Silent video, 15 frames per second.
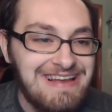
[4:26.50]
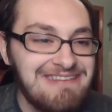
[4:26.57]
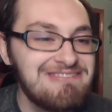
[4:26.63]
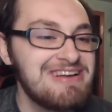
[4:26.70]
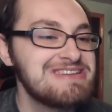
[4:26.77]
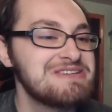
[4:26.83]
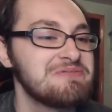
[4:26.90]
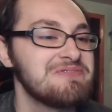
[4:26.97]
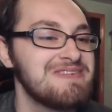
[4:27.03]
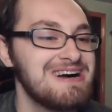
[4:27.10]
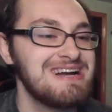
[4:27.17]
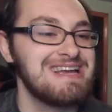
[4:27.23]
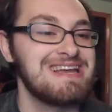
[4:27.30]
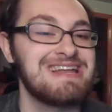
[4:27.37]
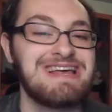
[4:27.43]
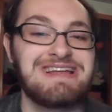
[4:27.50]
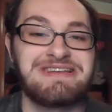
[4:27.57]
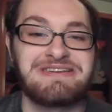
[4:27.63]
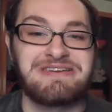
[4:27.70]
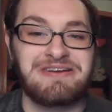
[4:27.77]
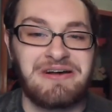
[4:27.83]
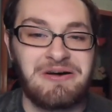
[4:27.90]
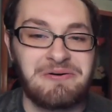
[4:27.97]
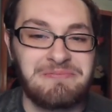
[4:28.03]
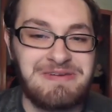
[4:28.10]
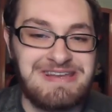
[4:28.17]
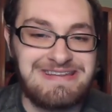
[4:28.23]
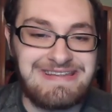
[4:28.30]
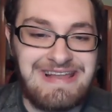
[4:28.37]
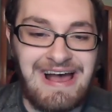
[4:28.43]
Imagine walking in, your
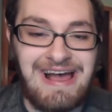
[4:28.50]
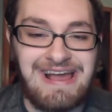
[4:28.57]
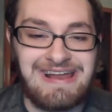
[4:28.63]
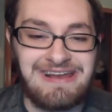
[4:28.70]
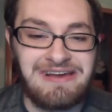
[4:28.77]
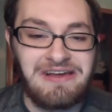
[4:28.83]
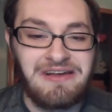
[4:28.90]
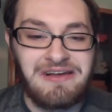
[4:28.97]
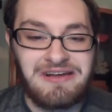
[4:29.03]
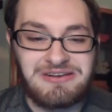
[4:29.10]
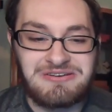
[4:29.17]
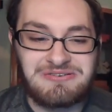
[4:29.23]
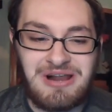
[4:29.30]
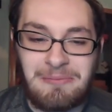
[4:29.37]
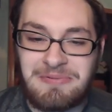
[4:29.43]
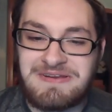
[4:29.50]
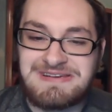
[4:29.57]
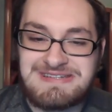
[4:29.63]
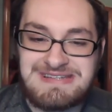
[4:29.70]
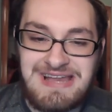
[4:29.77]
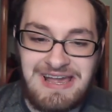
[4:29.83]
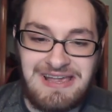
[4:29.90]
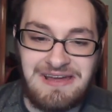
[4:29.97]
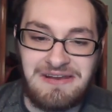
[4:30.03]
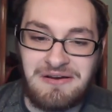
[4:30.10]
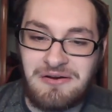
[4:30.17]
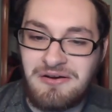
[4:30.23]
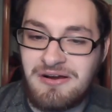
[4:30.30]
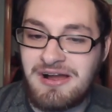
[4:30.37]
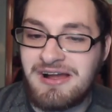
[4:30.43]
homie died, dropping his neck on a
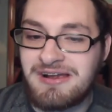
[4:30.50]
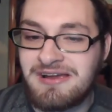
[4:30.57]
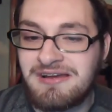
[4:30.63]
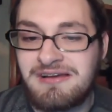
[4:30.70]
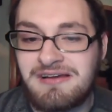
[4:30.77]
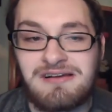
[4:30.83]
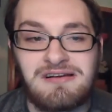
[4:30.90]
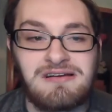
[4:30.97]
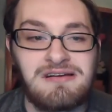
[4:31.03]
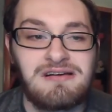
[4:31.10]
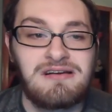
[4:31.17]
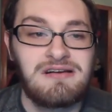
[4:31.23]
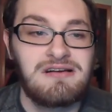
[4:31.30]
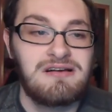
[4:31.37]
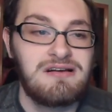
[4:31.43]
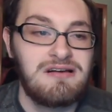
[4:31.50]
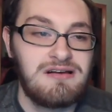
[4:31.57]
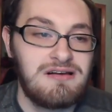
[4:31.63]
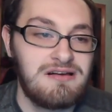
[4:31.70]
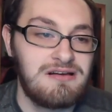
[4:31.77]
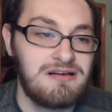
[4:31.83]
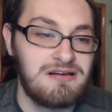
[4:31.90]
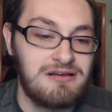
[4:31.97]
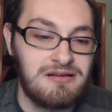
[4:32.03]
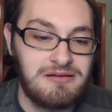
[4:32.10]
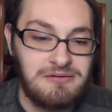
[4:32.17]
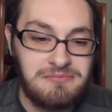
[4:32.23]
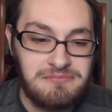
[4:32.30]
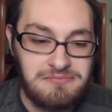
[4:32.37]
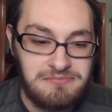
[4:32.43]
crock. Ah, oh,
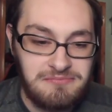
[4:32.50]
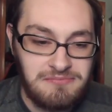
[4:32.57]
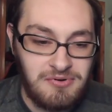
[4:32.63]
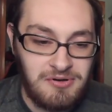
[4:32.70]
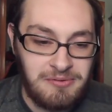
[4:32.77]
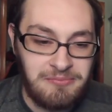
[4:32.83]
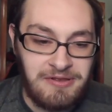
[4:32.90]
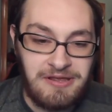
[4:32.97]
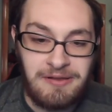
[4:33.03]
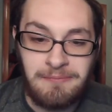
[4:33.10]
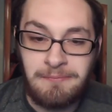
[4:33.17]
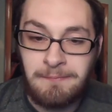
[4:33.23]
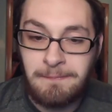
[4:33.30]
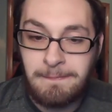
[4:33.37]
poor man.